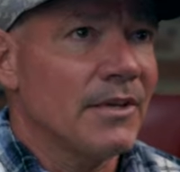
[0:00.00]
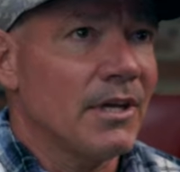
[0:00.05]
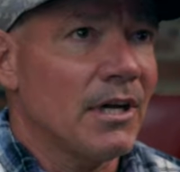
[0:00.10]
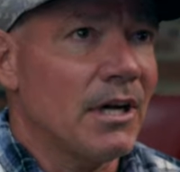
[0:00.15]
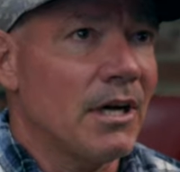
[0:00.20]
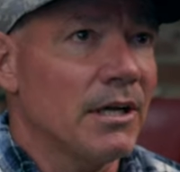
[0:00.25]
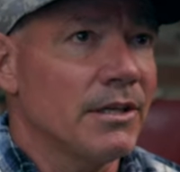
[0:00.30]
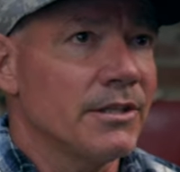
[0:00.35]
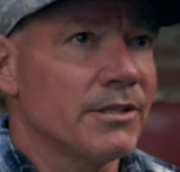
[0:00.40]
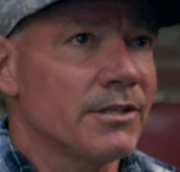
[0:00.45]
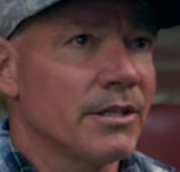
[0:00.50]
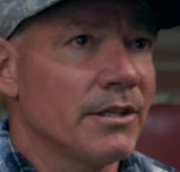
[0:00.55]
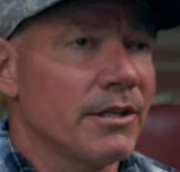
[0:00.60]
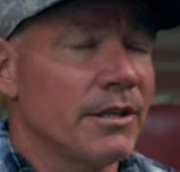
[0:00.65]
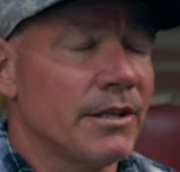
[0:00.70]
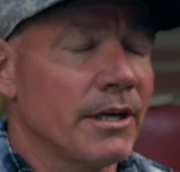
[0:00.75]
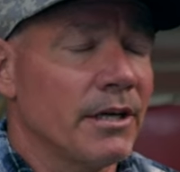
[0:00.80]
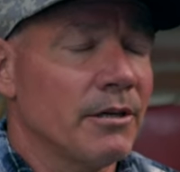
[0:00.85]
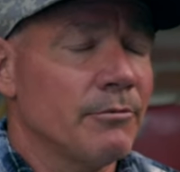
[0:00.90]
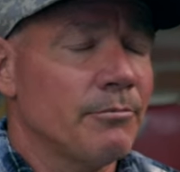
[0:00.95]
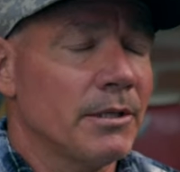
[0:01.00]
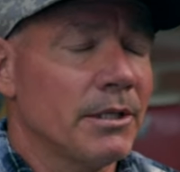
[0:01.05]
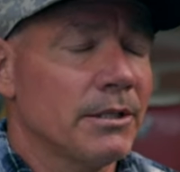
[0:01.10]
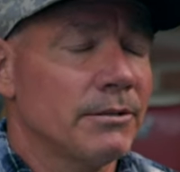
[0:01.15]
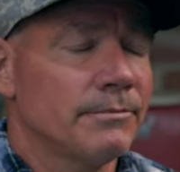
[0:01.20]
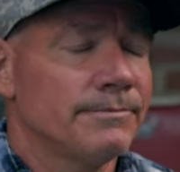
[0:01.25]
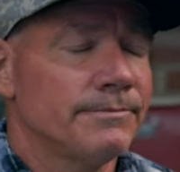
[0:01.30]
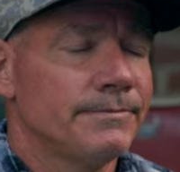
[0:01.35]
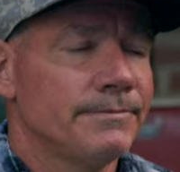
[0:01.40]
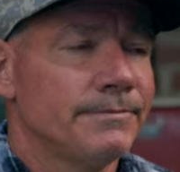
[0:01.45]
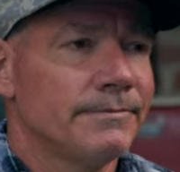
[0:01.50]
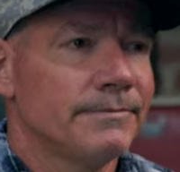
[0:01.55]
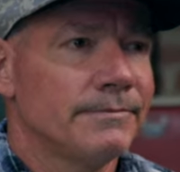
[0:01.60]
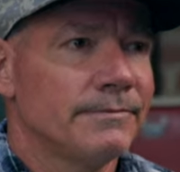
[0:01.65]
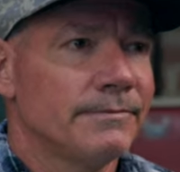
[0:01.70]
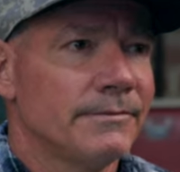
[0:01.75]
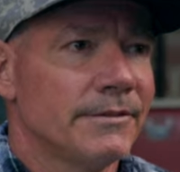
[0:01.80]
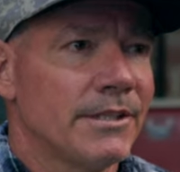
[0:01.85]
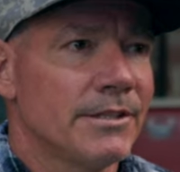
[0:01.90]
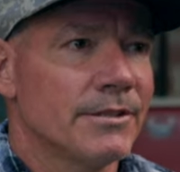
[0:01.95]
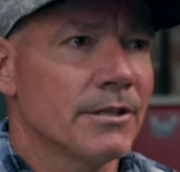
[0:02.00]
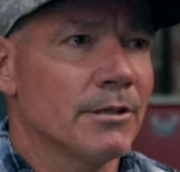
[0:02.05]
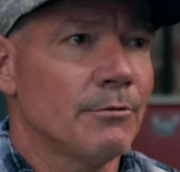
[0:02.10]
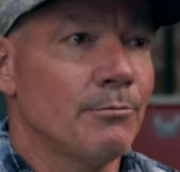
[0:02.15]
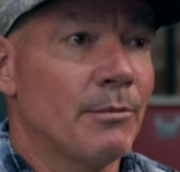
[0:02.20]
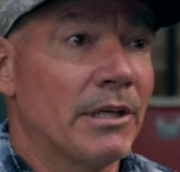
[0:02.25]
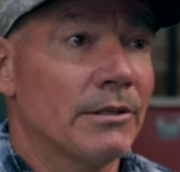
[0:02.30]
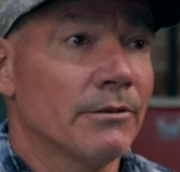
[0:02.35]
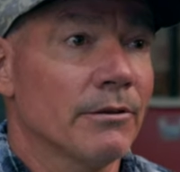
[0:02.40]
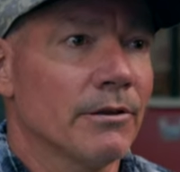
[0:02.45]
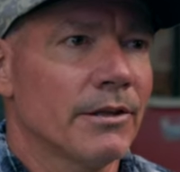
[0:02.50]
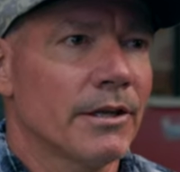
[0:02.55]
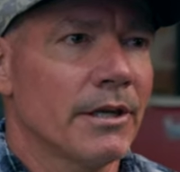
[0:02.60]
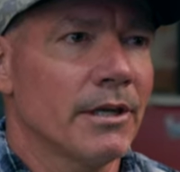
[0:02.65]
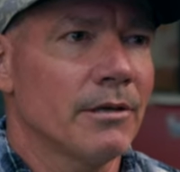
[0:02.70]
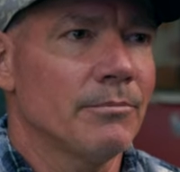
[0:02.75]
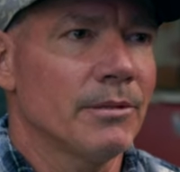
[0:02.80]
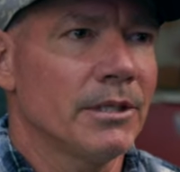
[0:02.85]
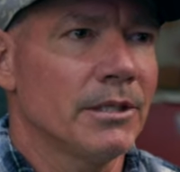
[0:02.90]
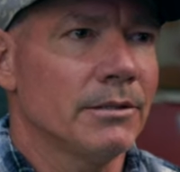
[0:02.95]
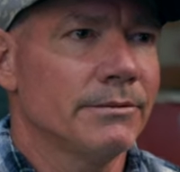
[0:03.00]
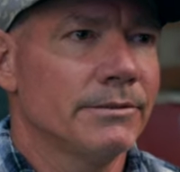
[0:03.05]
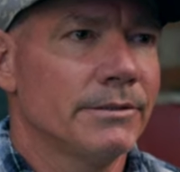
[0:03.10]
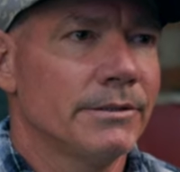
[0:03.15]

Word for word: ah, it's good therapy. It's good mental therapy